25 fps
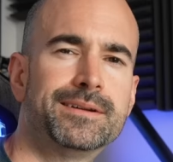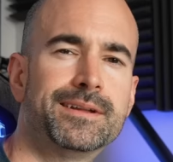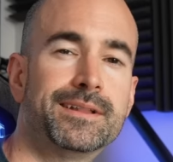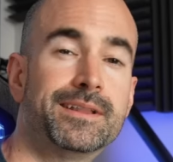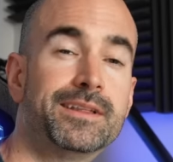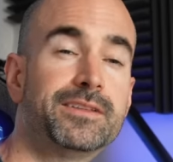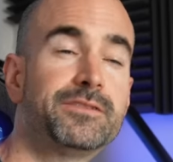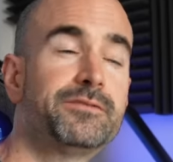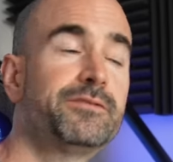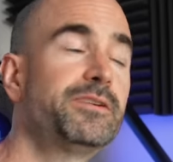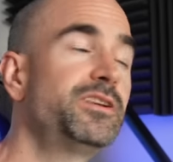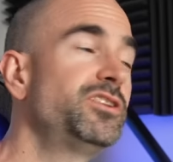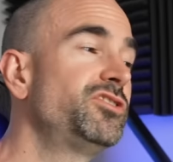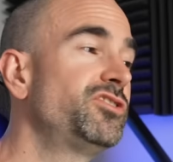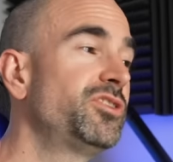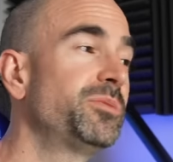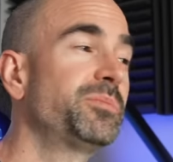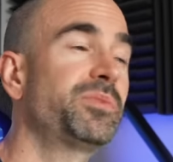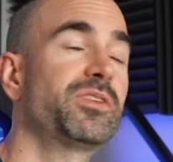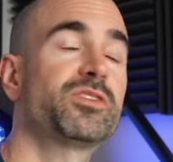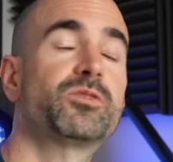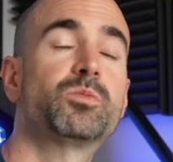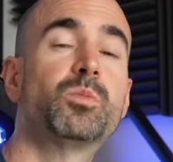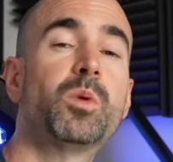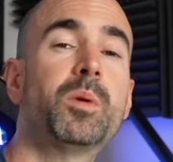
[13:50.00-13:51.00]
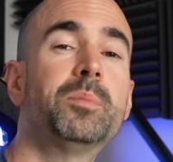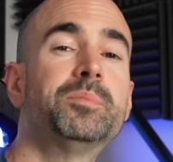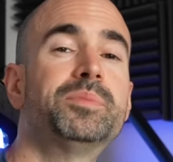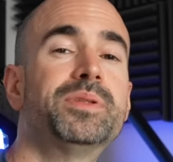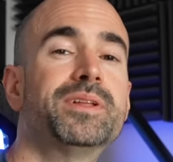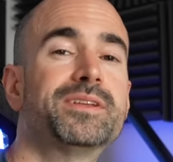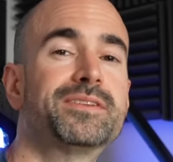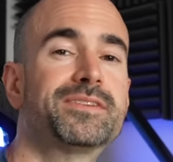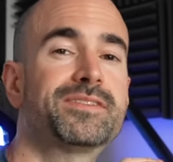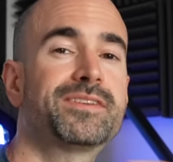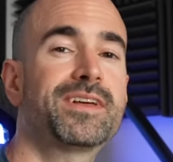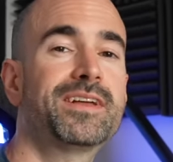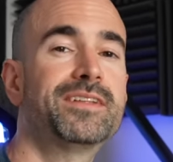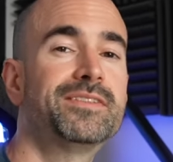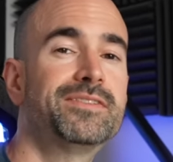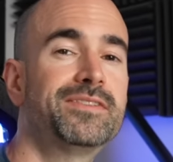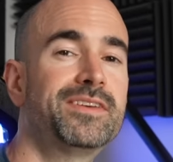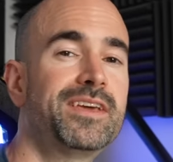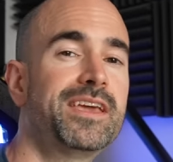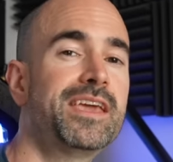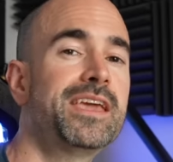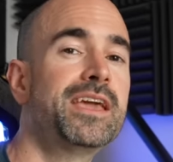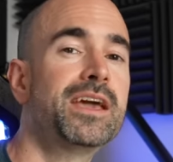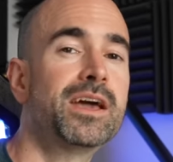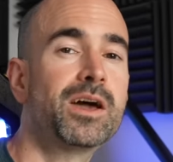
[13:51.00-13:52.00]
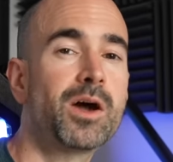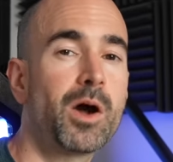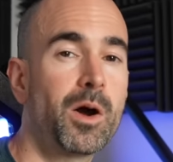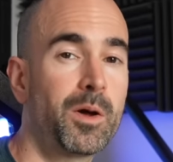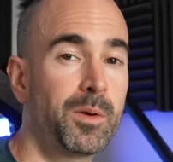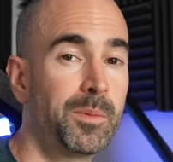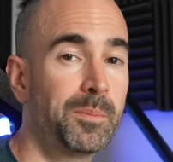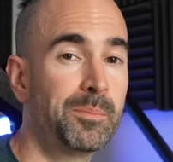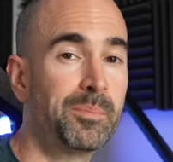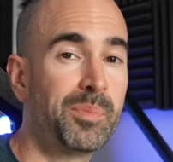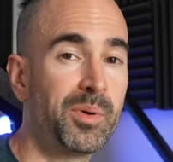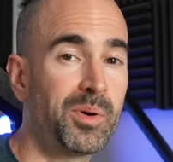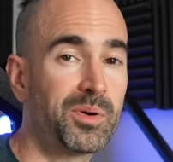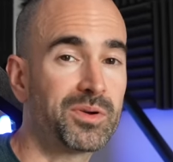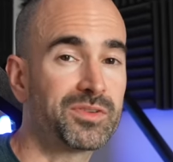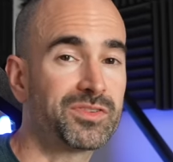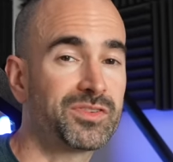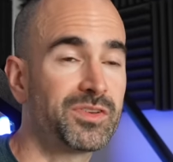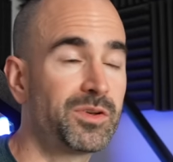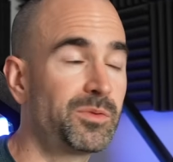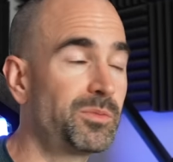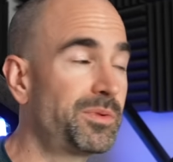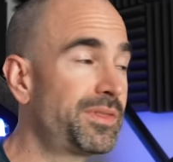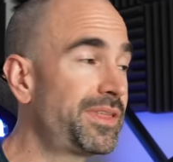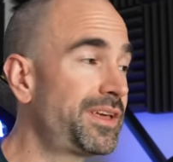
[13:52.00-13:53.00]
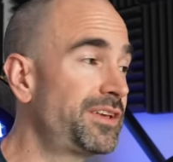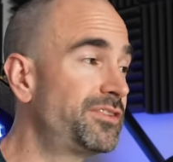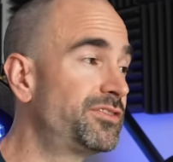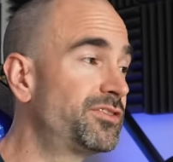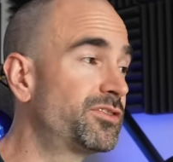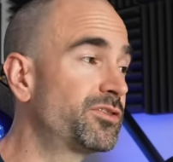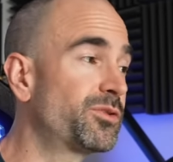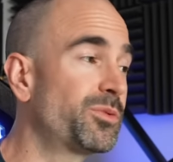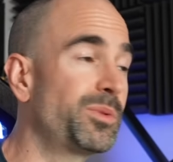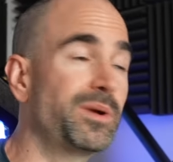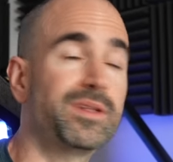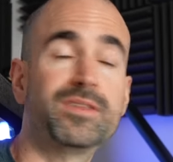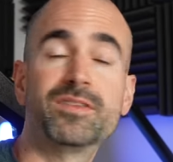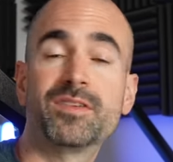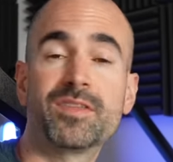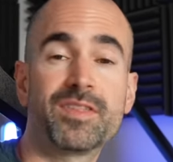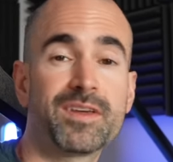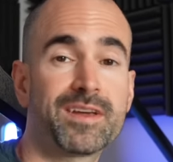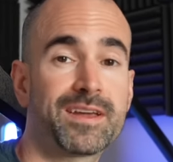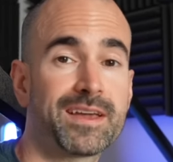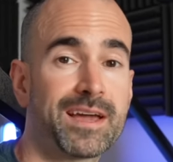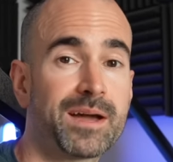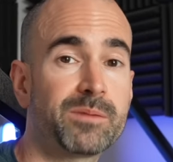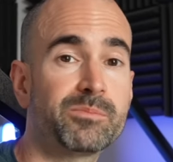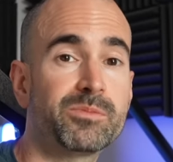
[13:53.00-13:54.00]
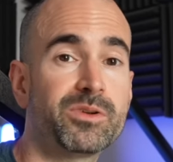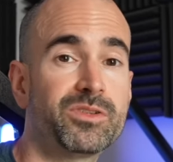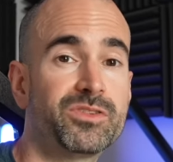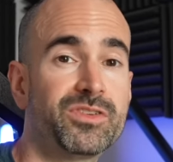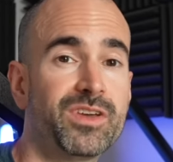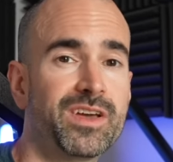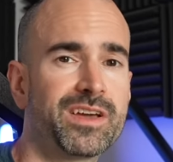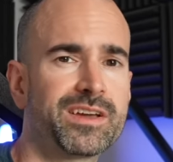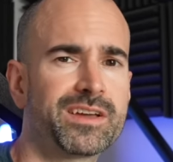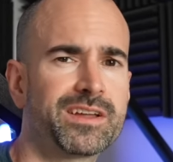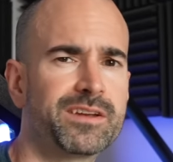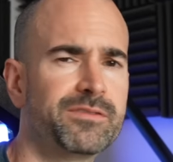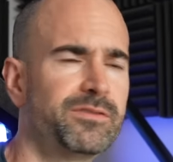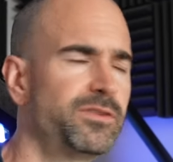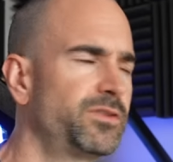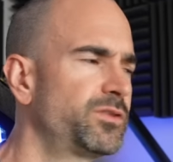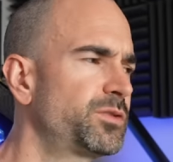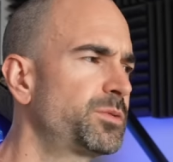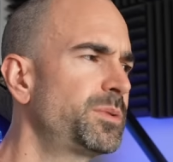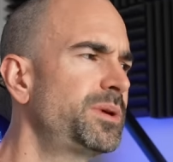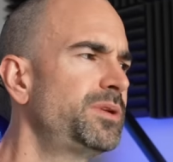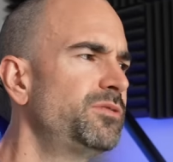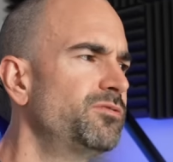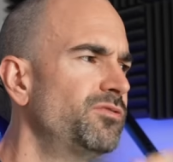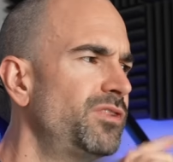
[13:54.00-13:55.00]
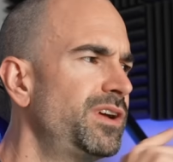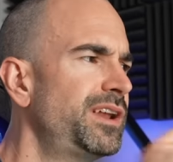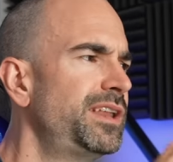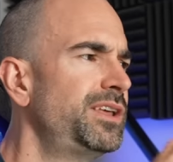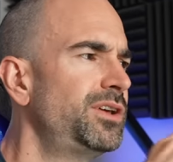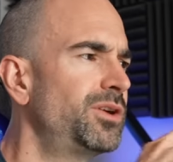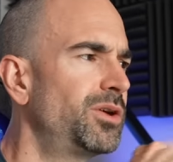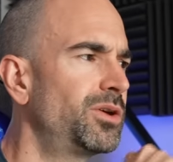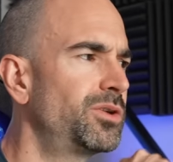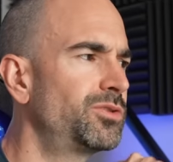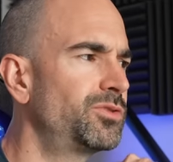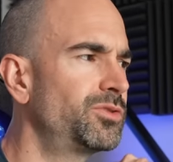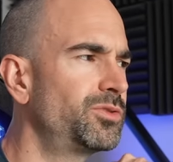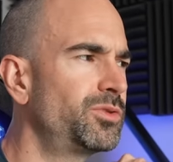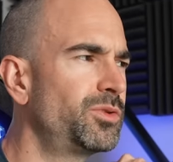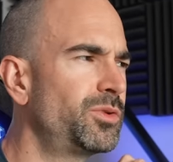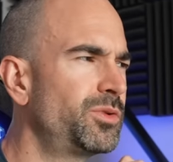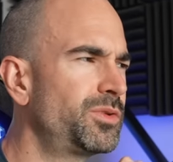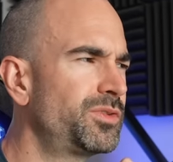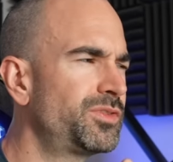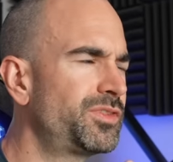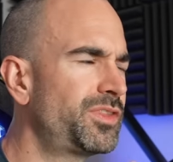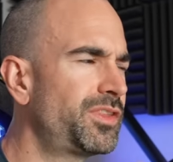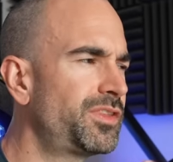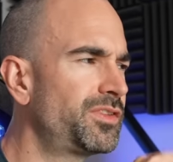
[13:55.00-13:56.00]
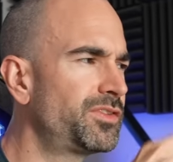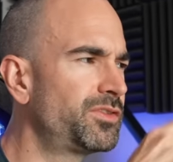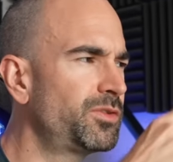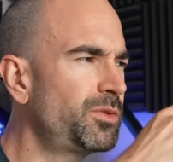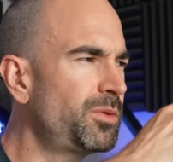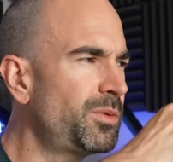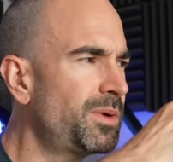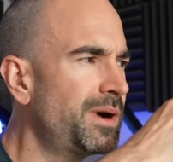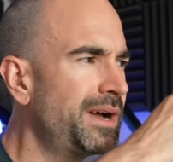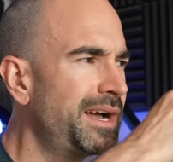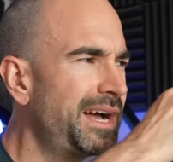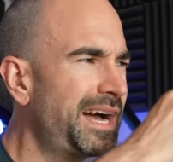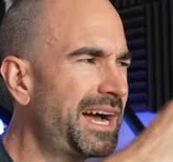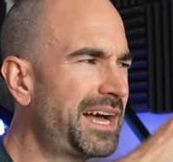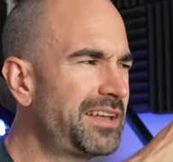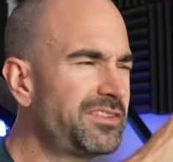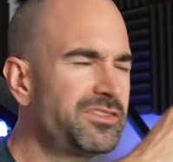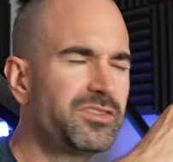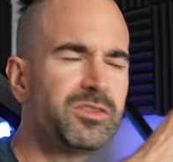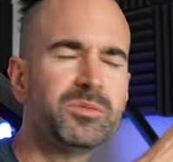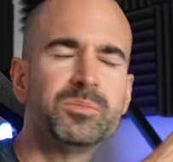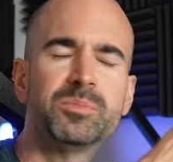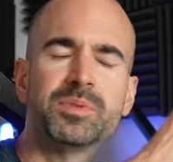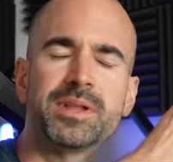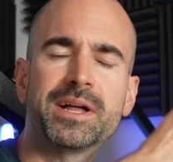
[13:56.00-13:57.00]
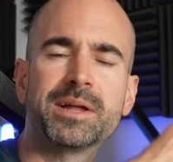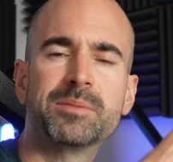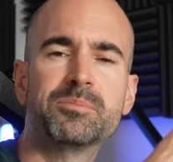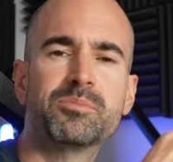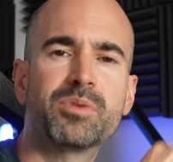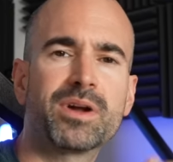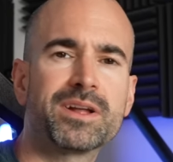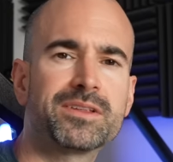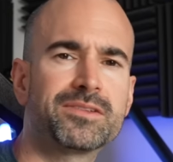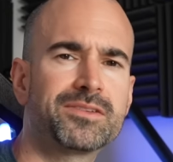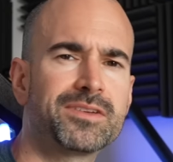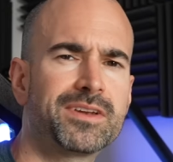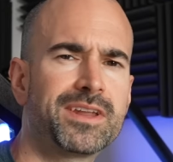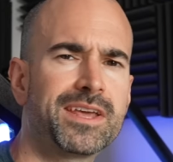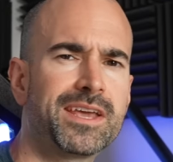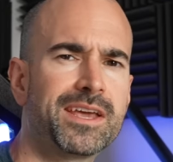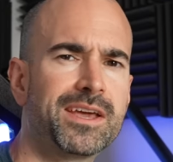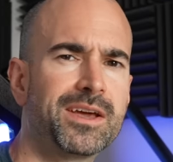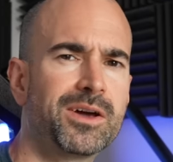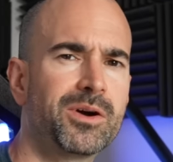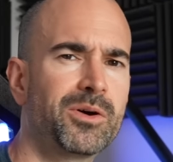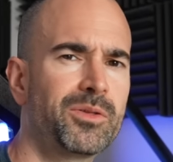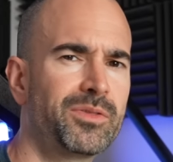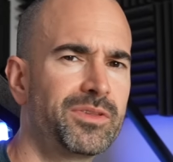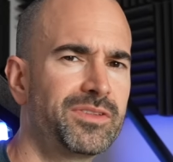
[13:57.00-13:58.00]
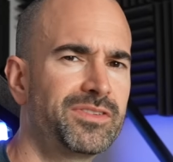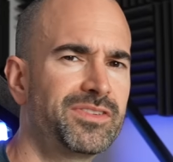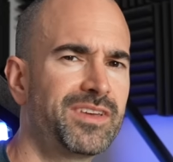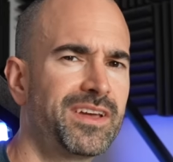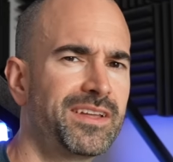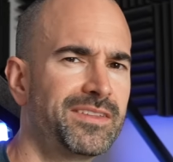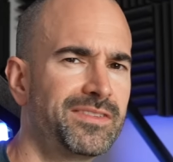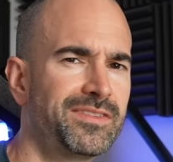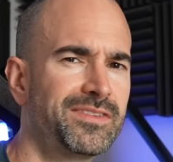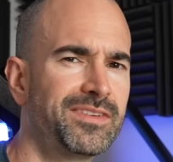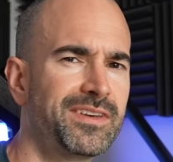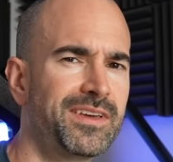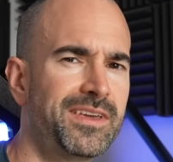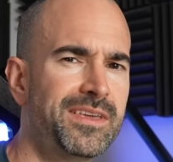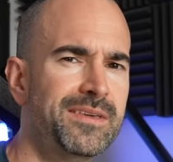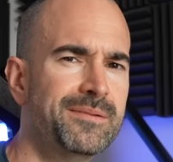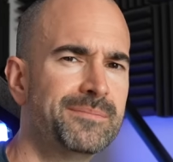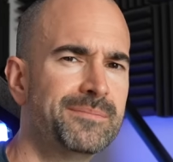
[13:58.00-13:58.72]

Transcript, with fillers: Now let's finish up this OnePlus 10T unboxing with a squint at the camera tech. And if you squint really hard, you'll notice that there's no Hasselblad brand on here on the 10T.